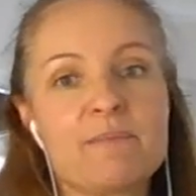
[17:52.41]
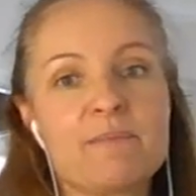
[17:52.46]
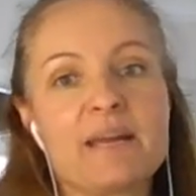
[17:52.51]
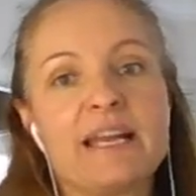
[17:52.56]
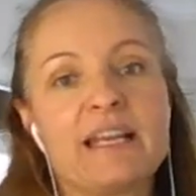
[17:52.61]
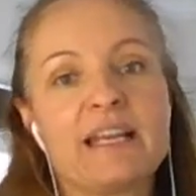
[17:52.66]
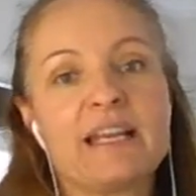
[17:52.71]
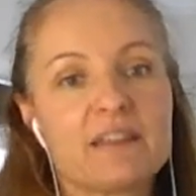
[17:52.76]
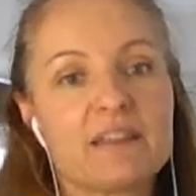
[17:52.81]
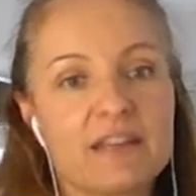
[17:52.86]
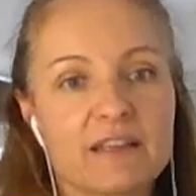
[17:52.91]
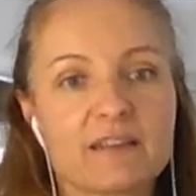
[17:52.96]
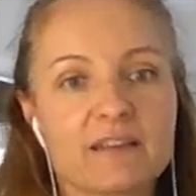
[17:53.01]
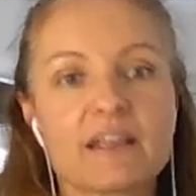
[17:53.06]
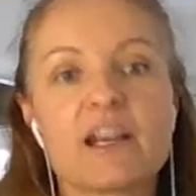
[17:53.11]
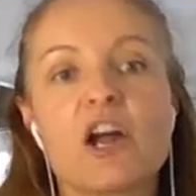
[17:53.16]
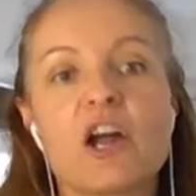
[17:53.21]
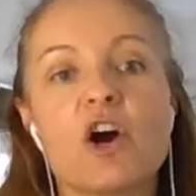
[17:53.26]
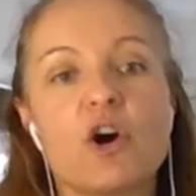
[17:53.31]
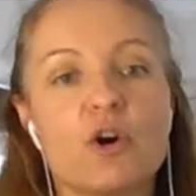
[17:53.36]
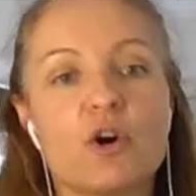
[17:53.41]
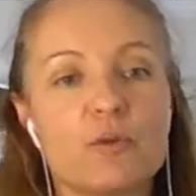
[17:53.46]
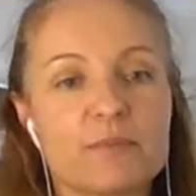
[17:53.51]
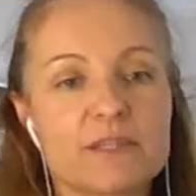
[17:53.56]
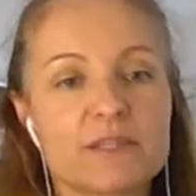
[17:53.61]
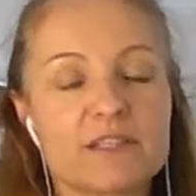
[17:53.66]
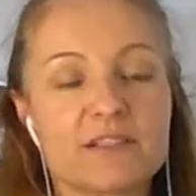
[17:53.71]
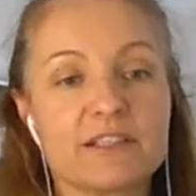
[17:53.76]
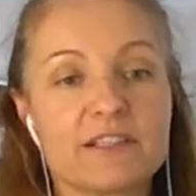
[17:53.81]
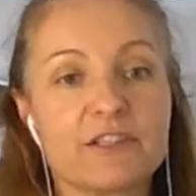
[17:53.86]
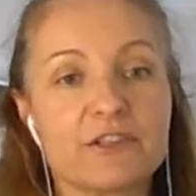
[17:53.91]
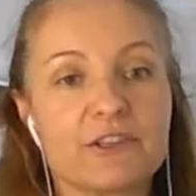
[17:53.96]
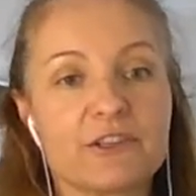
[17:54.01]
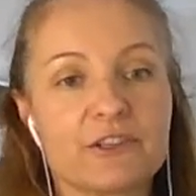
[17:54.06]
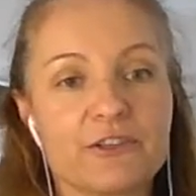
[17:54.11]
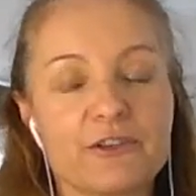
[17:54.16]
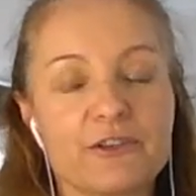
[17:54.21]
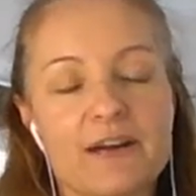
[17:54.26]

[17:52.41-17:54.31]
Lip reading: anything that helps, you know,